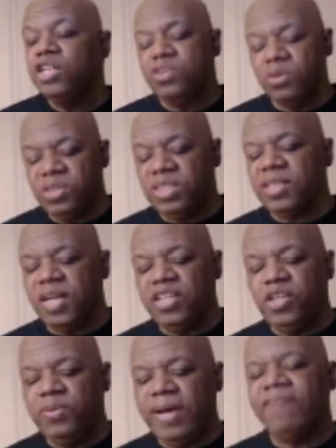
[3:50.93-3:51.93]
So just
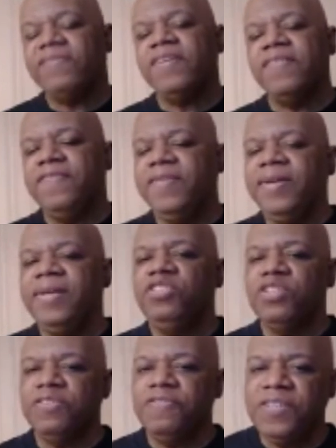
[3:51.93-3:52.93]
like you have to feed
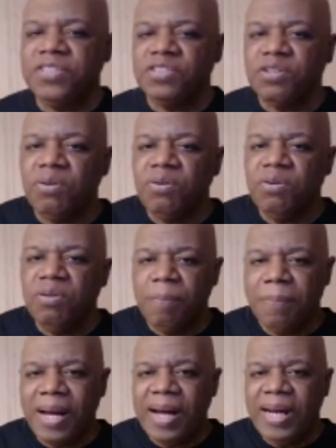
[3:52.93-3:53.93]
your physical
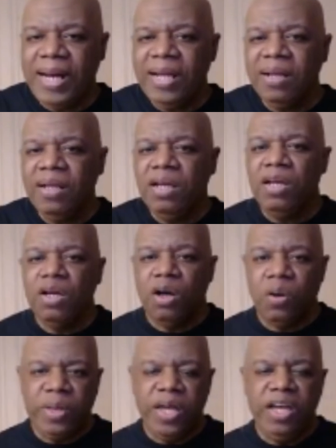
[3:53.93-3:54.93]
body,
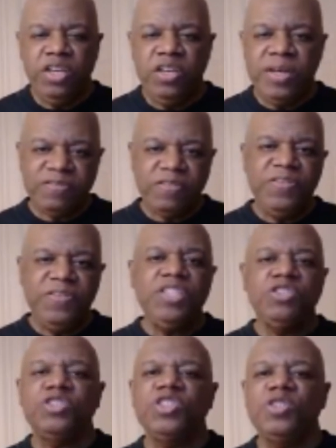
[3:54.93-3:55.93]
okay, you have to
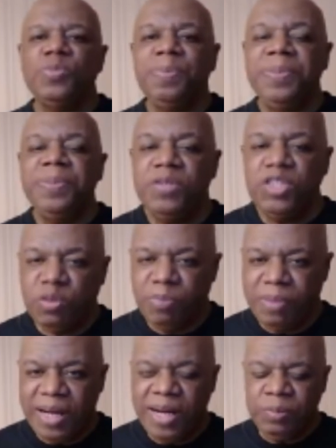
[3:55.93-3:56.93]
feed your spiritual
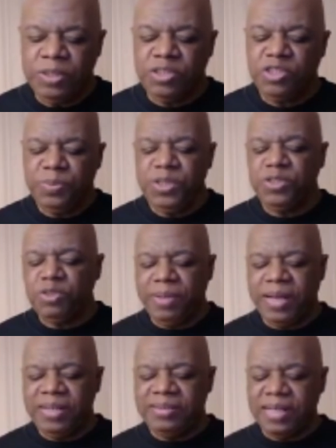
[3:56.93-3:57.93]
body. But your spiritual
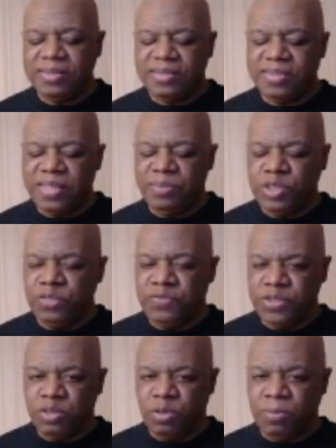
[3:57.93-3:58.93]
body is not the same as your
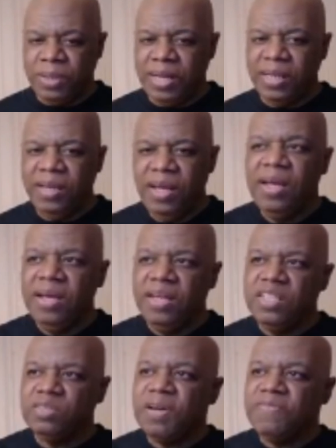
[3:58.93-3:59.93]
physical body.
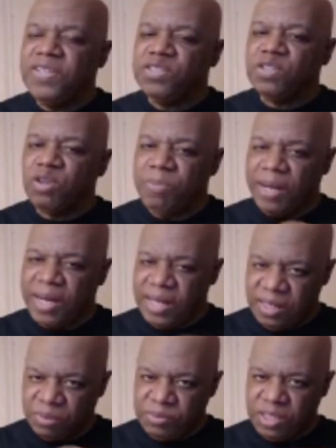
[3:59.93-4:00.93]
It's my physical
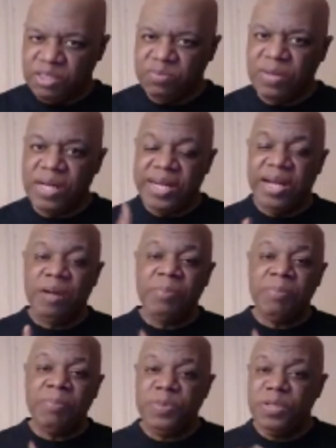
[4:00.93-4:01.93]
body I'm touching right now.
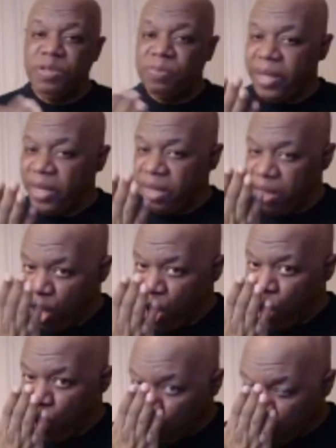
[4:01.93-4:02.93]
My spirit man
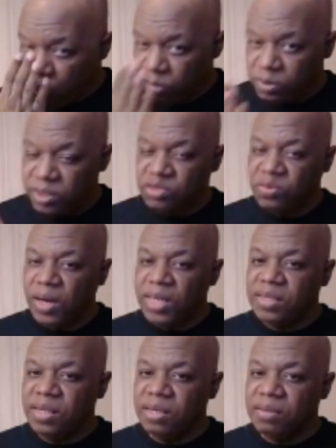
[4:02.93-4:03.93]
is
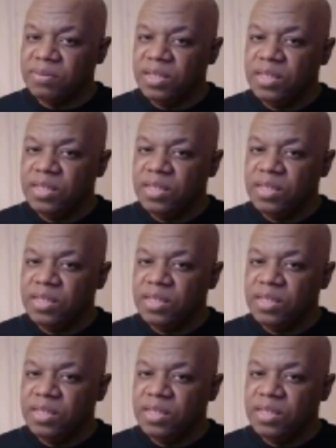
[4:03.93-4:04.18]
right there.